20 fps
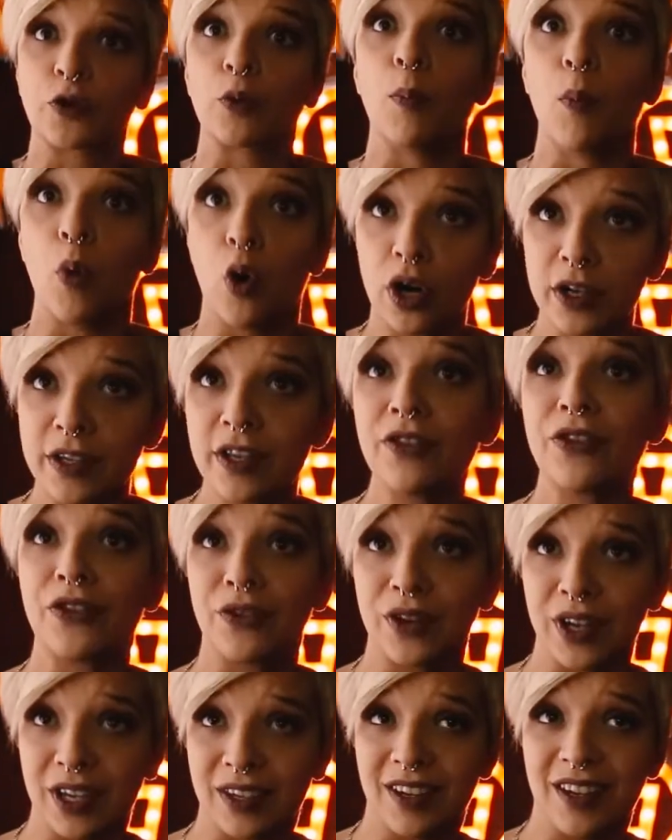for more than
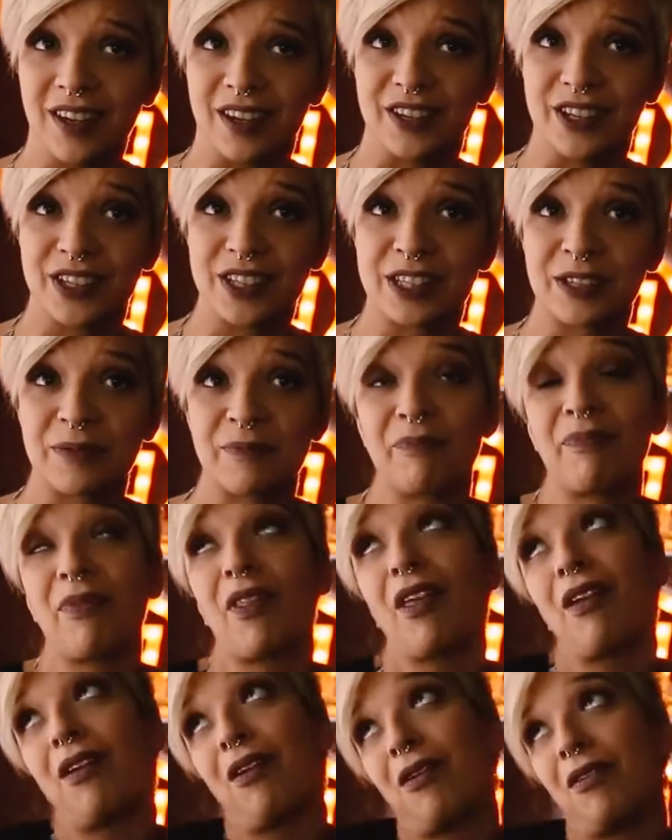three years?
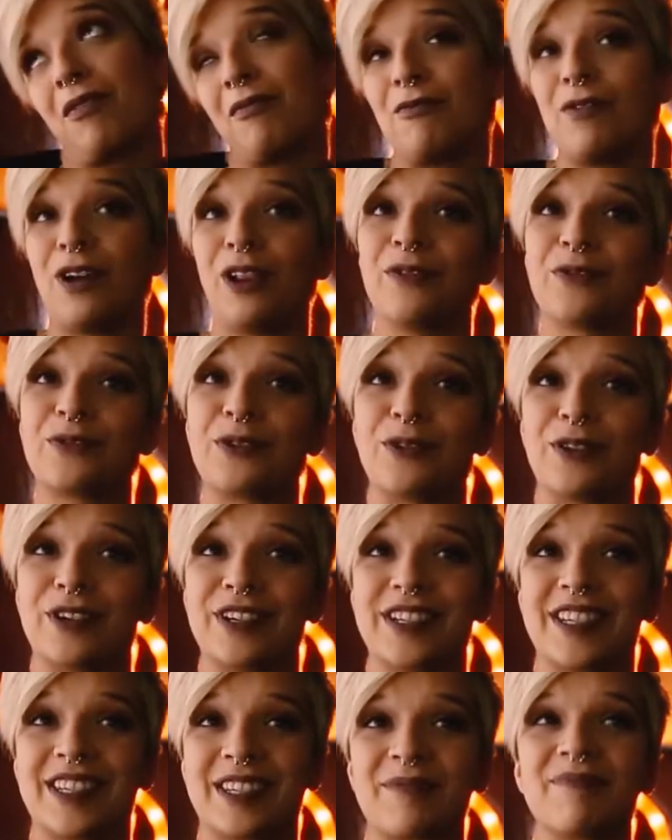Well, of
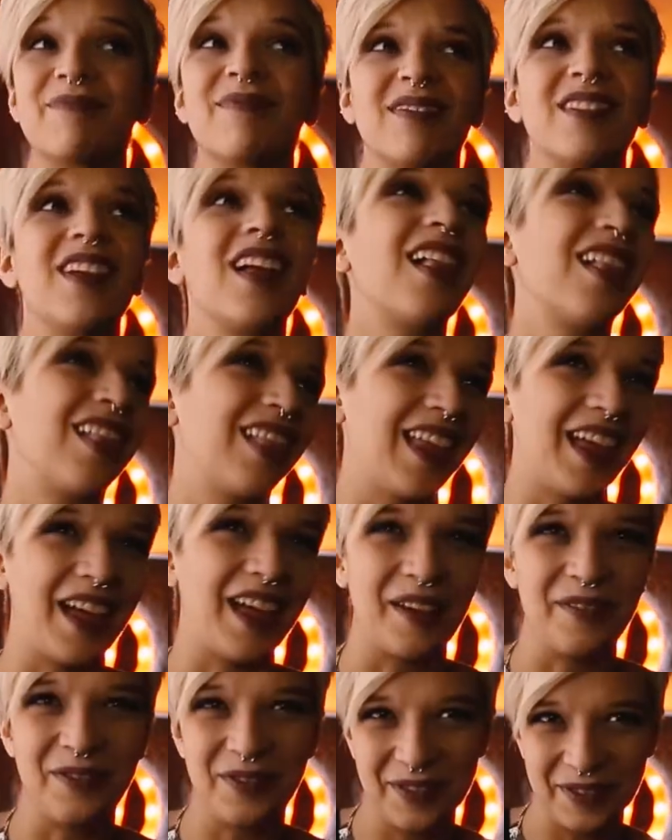course,
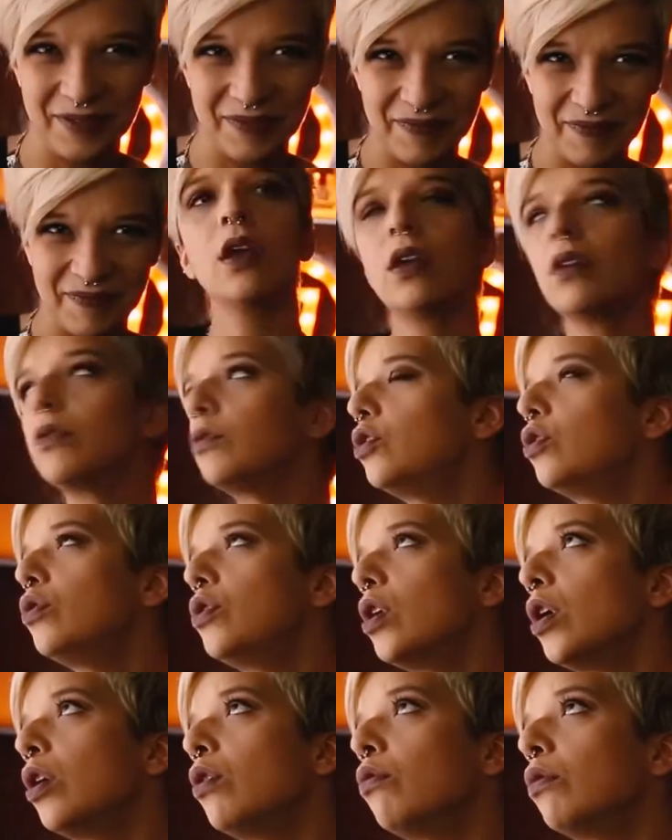love.
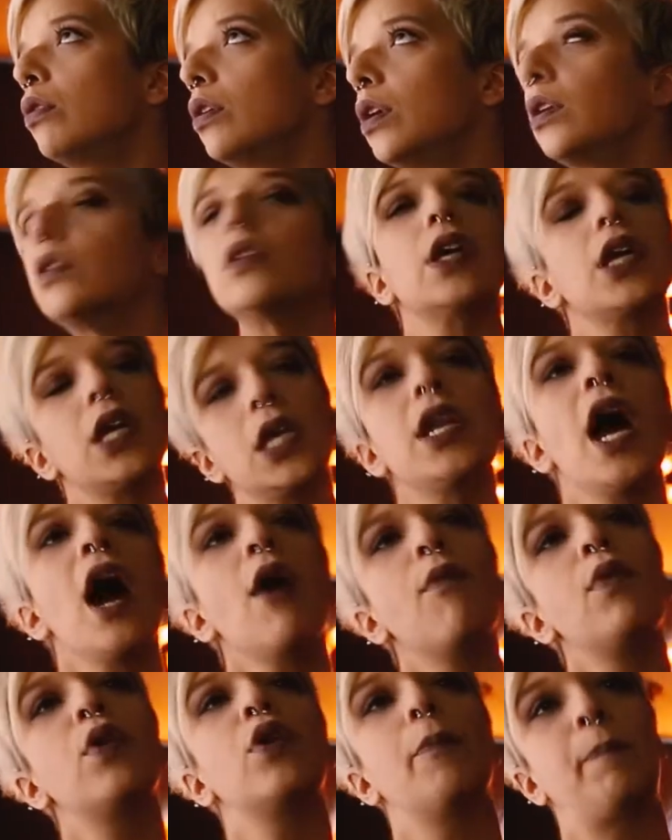You know, in
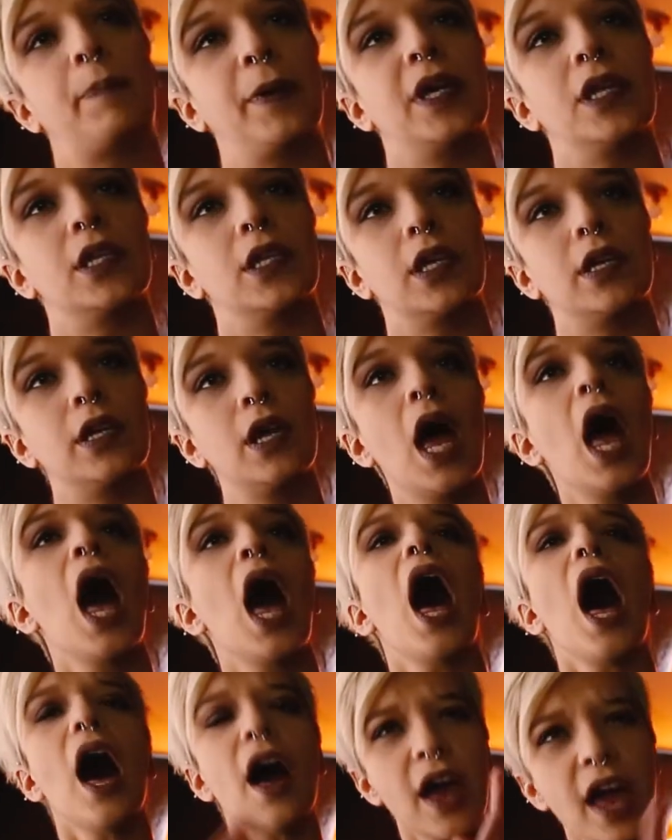our opinion,
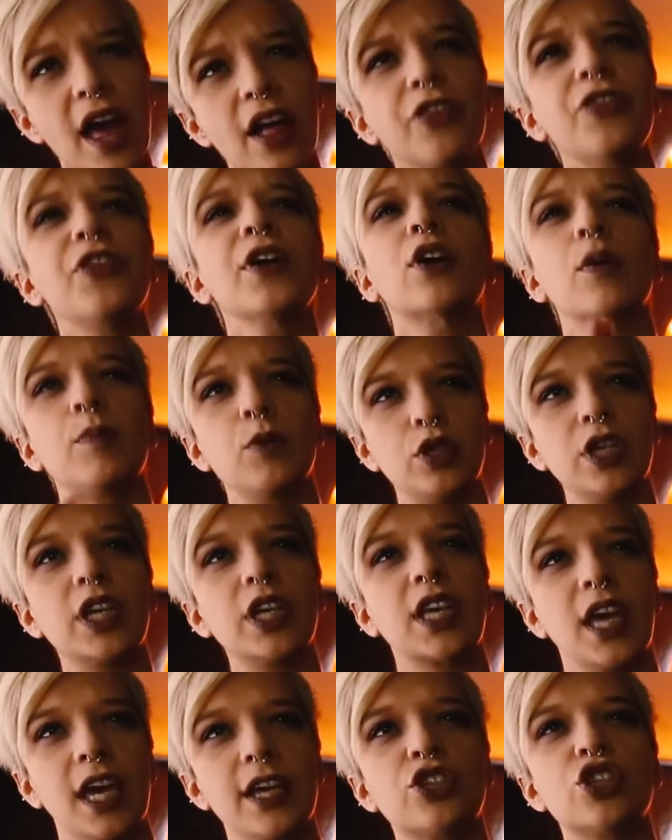a healthy
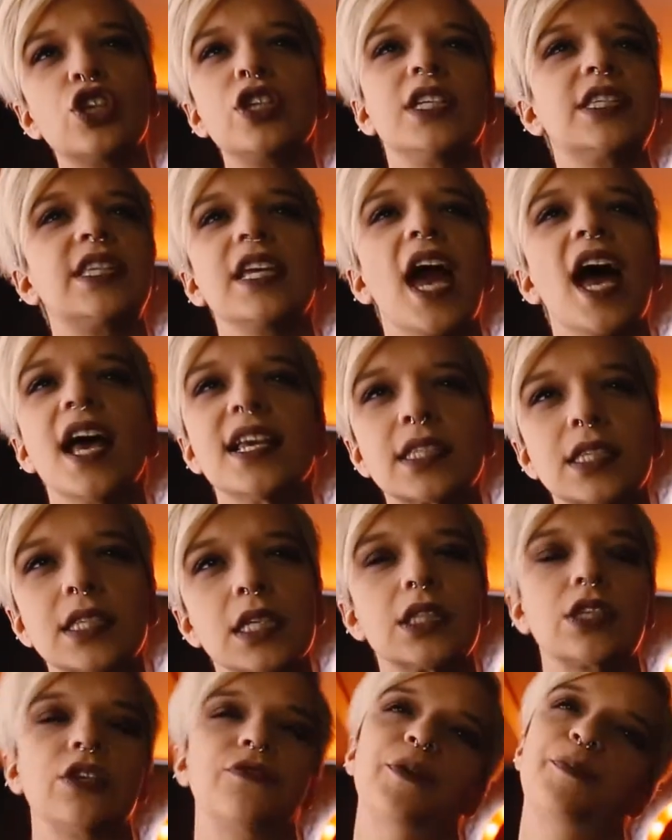communication is the
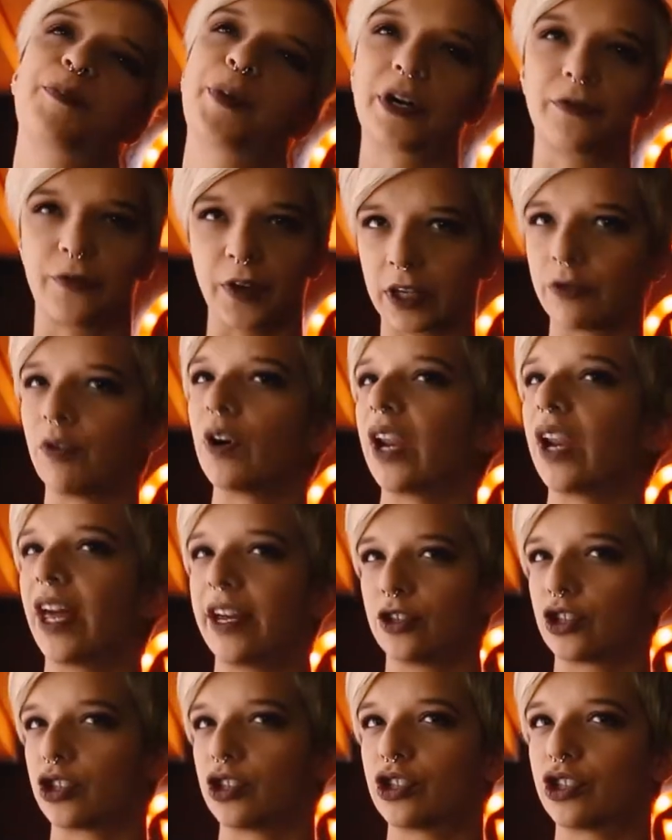essence of a perfect
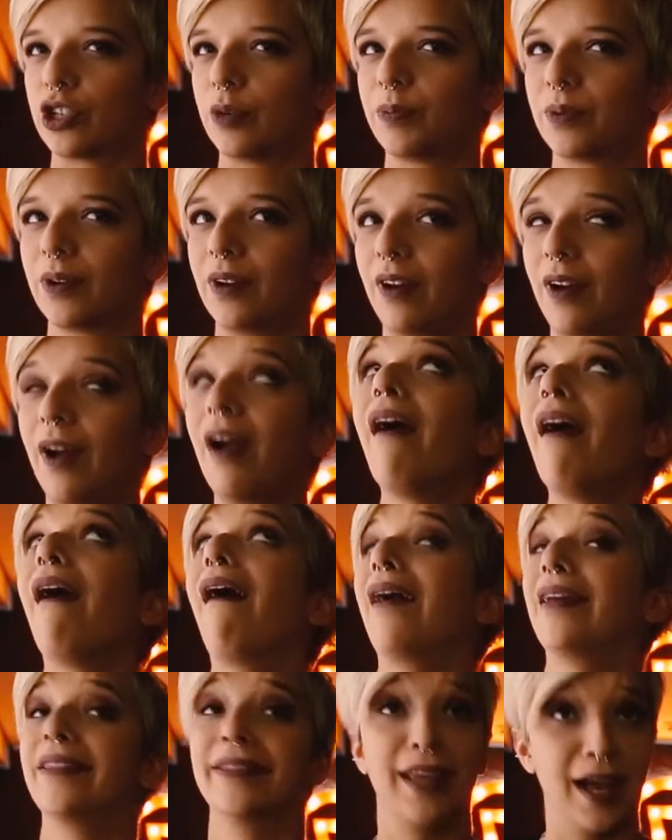relationship.
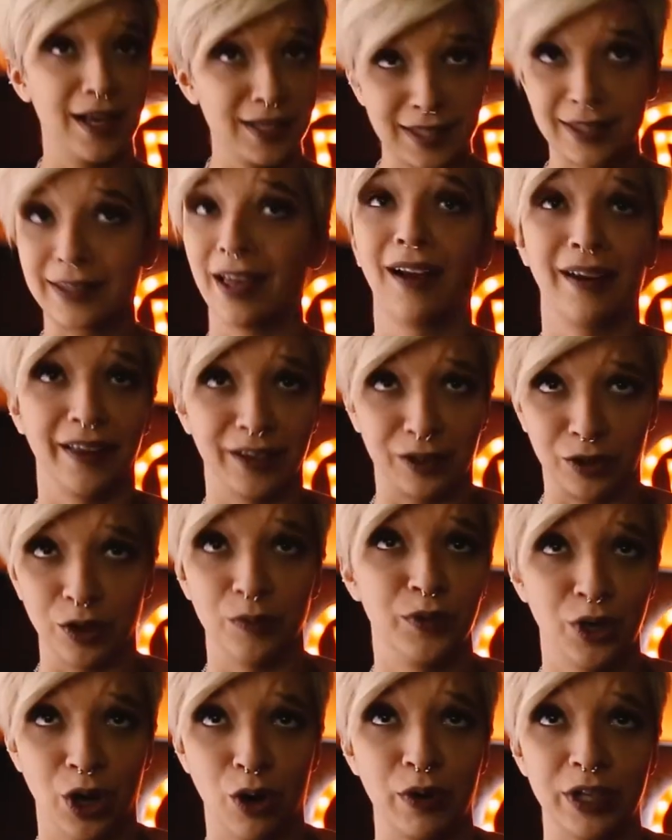And does
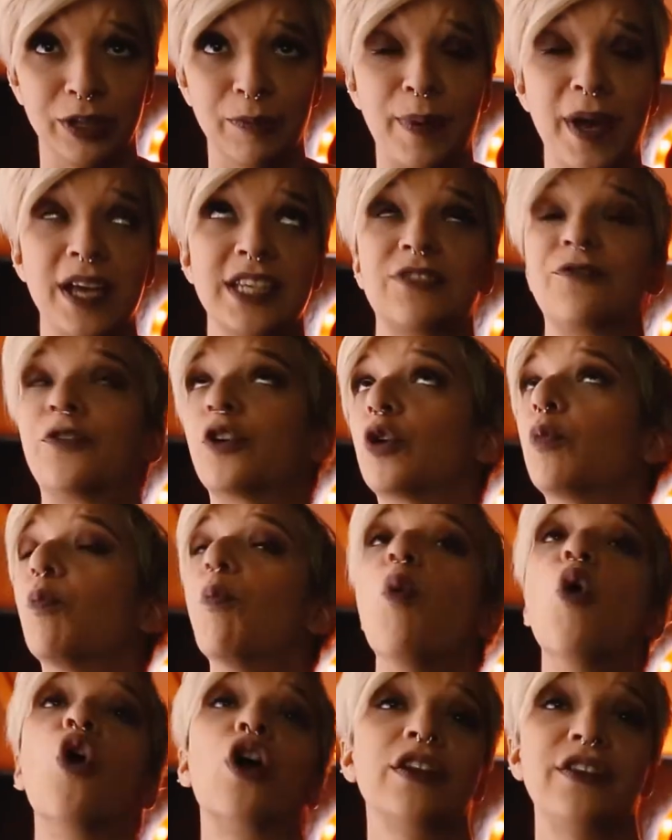Telecom know it best for
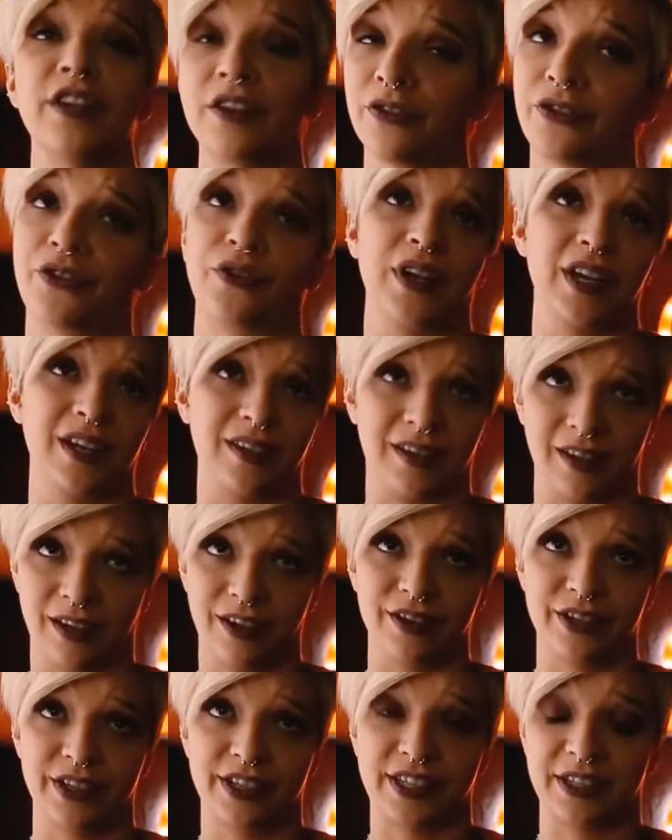more than three
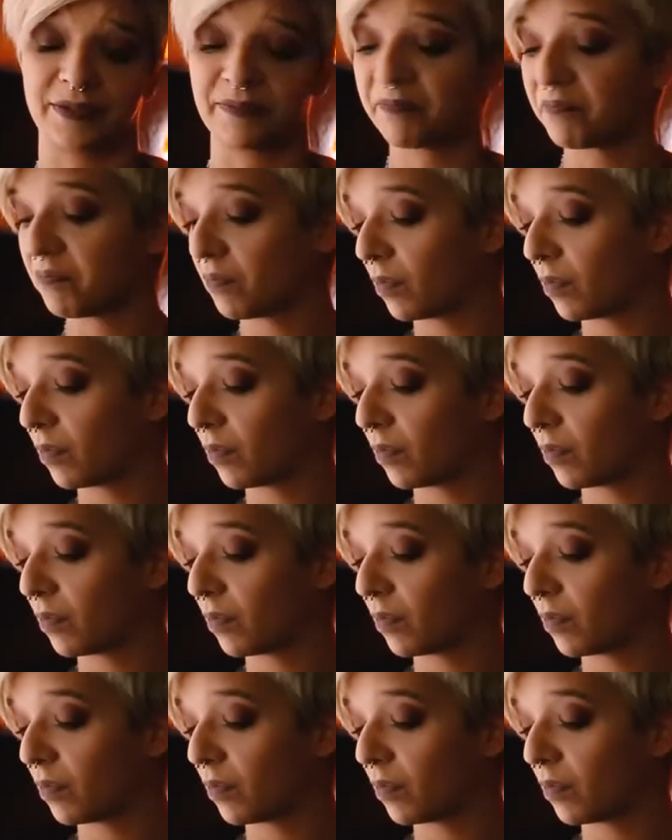years?